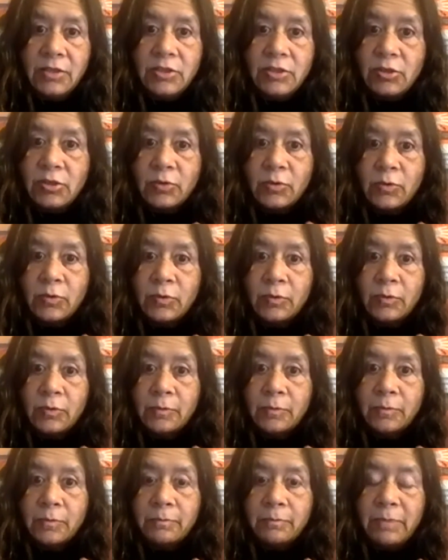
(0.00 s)
to
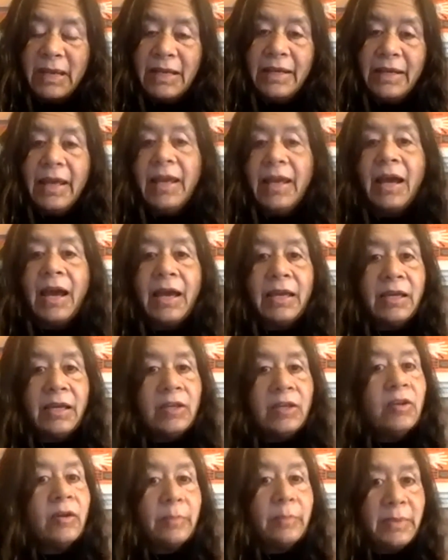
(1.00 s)
build AI
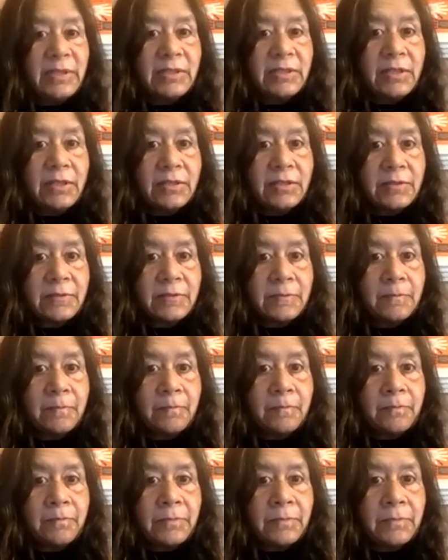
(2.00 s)
in your business.
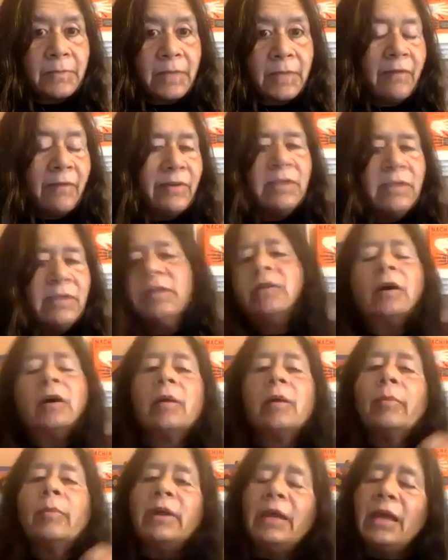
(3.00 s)
We did talk
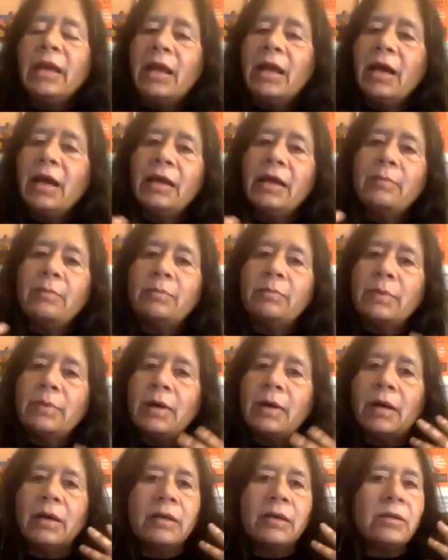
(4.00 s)
about AI,
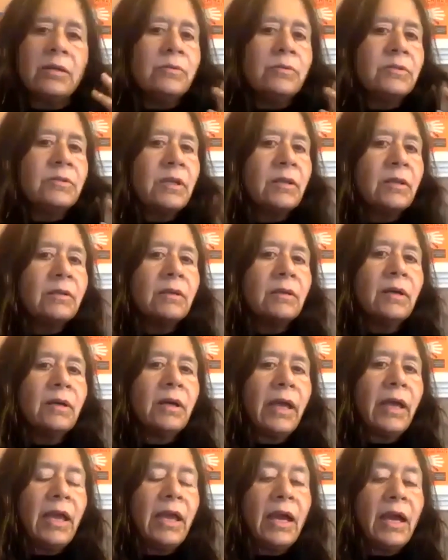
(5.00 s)
using
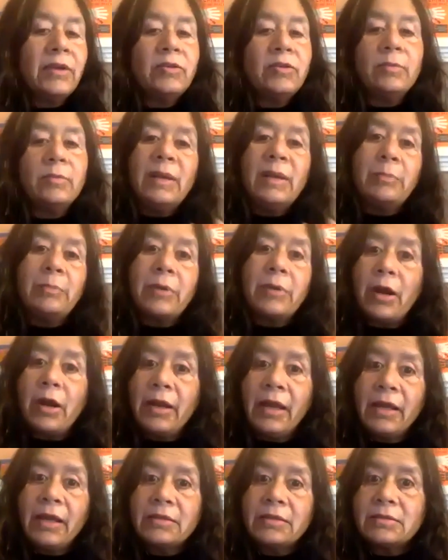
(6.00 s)
AI to build
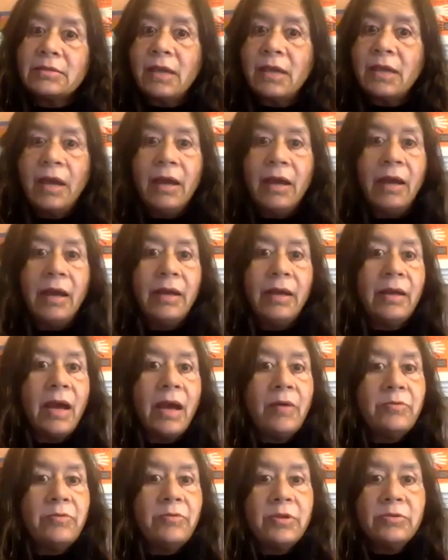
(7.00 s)
products and
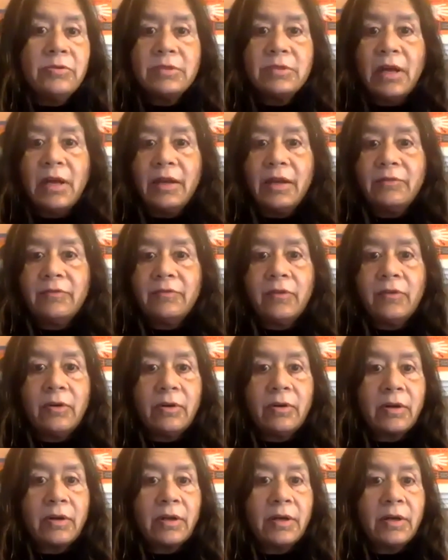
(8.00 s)
how to use that
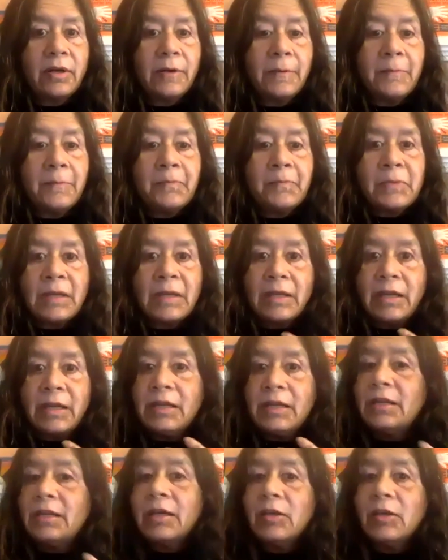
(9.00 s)
for
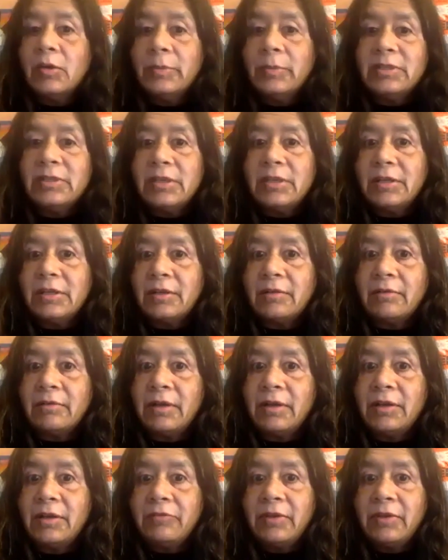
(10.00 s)
creating a human-centered
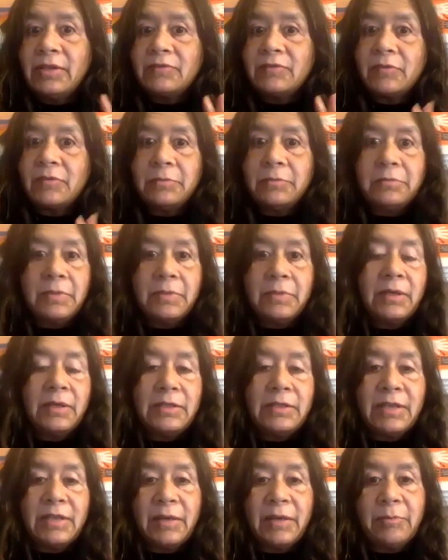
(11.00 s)
interface from a
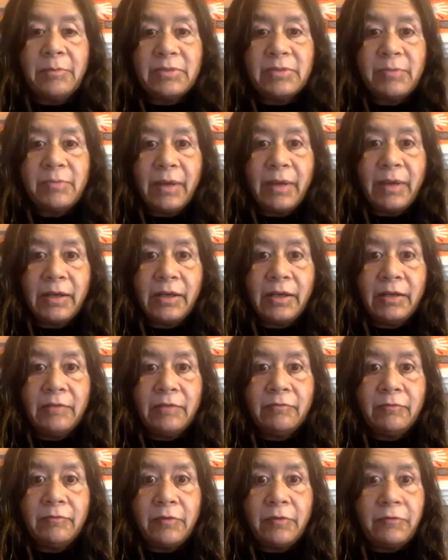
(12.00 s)
design perspective
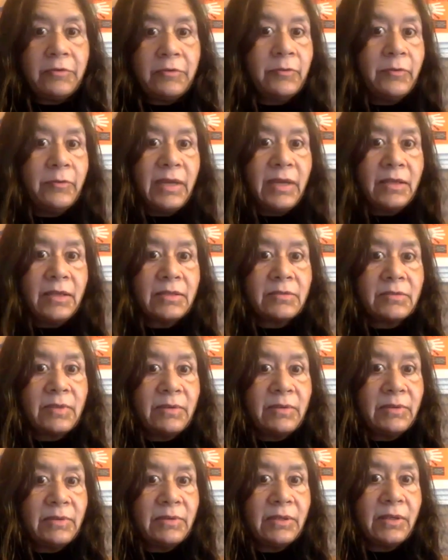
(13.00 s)
for a few weeks. We
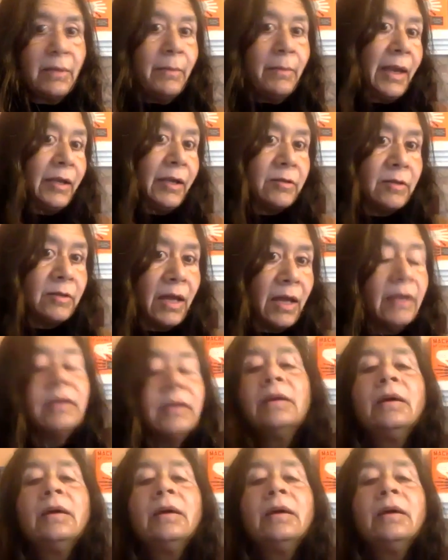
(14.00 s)
will come back to that.